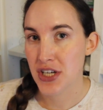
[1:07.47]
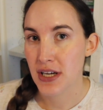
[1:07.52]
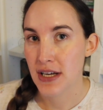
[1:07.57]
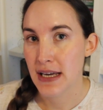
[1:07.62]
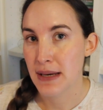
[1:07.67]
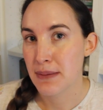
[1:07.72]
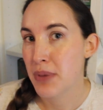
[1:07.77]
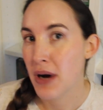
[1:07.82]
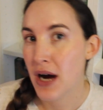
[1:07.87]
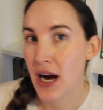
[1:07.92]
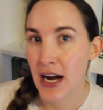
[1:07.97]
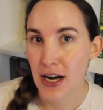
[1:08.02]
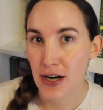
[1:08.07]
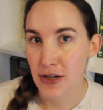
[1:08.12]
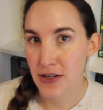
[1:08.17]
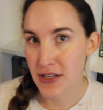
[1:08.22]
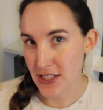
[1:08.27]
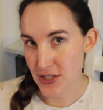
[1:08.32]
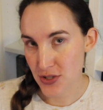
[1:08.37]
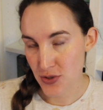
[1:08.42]

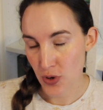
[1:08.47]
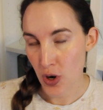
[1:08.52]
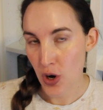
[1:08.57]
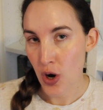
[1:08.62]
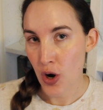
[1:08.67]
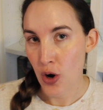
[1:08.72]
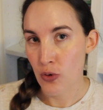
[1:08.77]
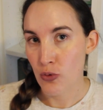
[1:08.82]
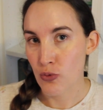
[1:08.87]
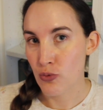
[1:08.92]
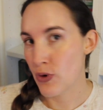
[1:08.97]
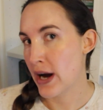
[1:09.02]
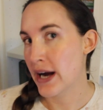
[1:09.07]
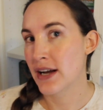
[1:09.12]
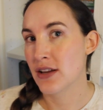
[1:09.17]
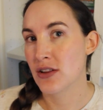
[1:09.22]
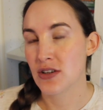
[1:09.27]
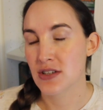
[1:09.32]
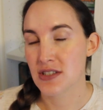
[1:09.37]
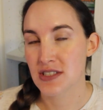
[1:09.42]
empire that's right
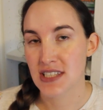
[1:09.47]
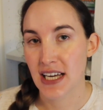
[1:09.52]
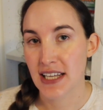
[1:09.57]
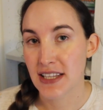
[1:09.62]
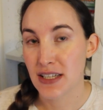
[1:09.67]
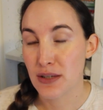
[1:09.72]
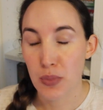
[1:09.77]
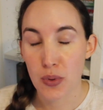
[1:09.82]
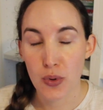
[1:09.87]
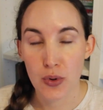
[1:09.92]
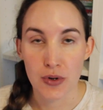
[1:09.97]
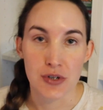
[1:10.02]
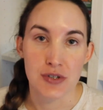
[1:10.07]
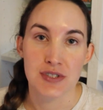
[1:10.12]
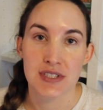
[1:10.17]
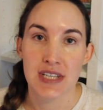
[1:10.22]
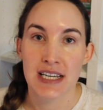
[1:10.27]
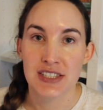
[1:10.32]
alongside their borders.